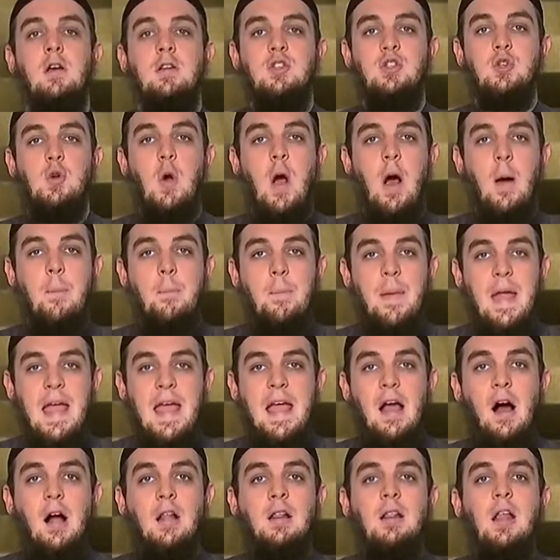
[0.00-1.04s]
to obey
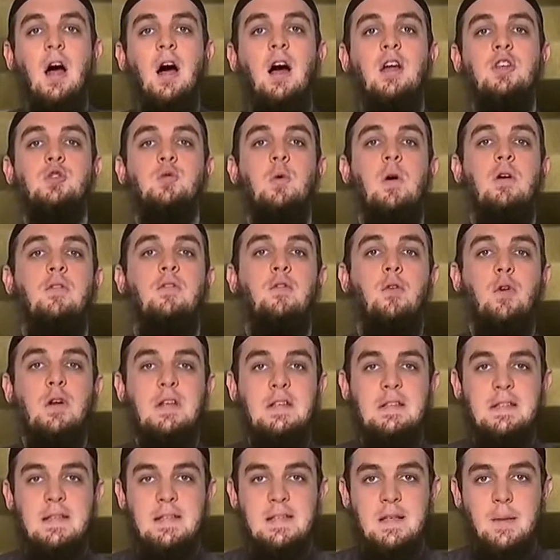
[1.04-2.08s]
Allah and to
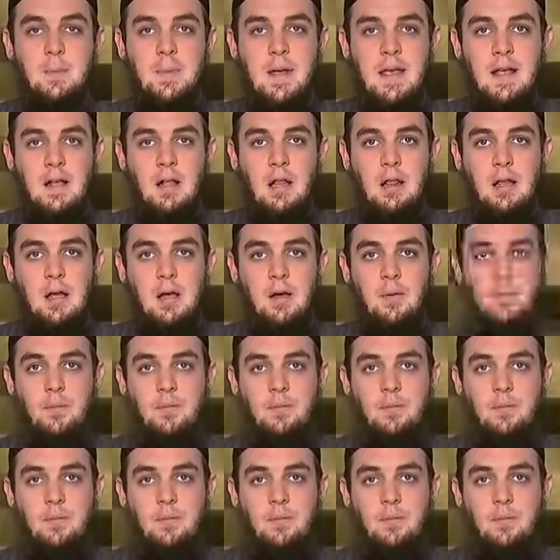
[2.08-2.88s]
avoid disobeying Allah.